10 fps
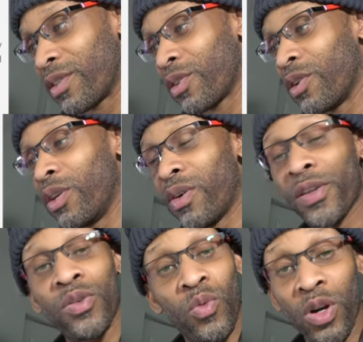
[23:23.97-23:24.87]
so you don't
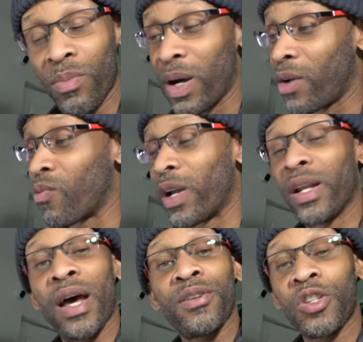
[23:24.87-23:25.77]
have to worry about
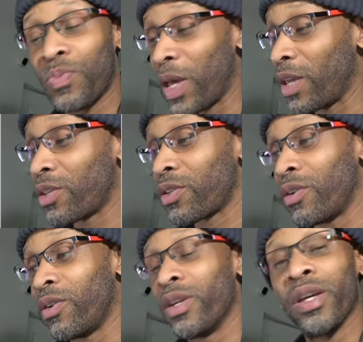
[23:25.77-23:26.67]
running out of space
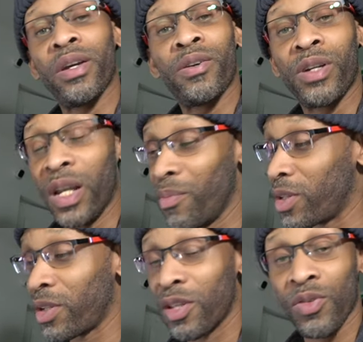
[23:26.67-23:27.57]
or you are
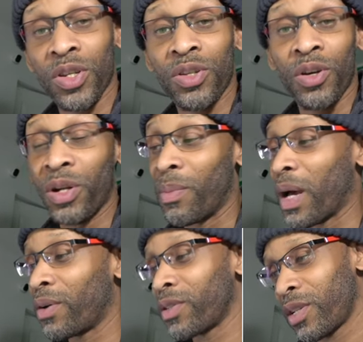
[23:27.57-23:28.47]
limited to a certain
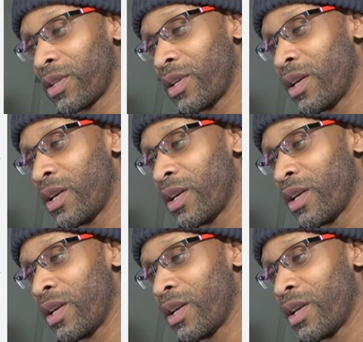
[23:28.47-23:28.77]
amount.